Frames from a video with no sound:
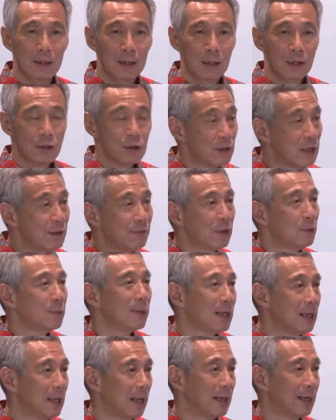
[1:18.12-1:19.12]
So even
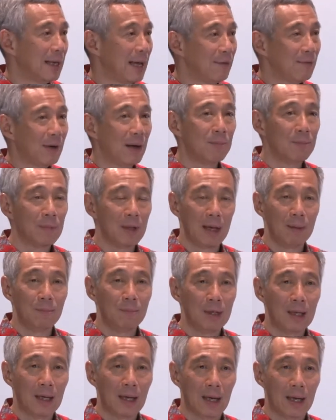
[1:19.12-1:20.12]
when I gave up the
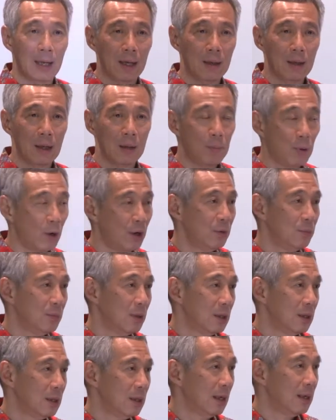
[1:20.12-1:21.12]
MTI
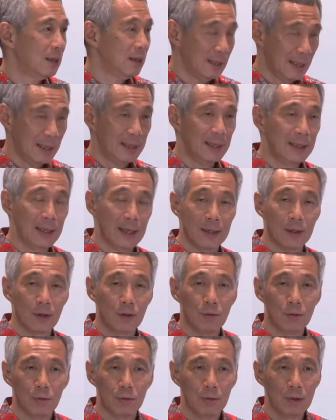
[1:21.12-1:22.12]
appointment in
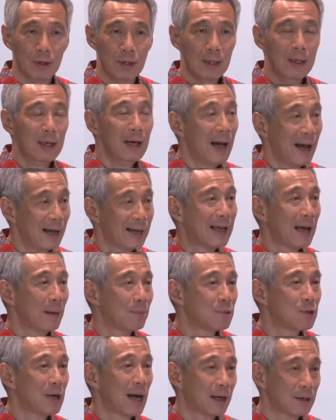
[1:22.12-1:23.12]
1992, I
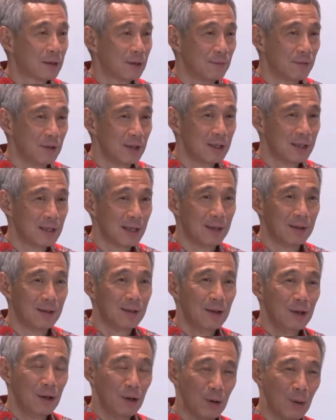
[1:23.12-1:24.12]
kept track of this, and
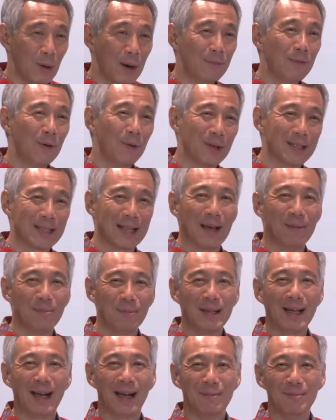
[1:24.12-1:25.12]
whoever was the
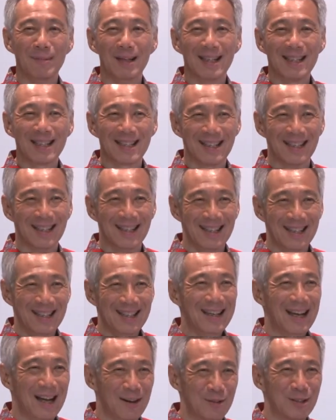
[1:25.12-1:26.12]
MTI minister,
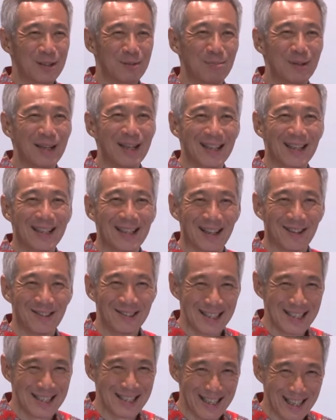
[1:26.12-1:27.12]
I was breathing down
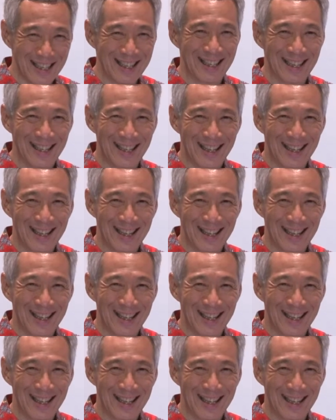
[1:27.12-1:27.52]
his neck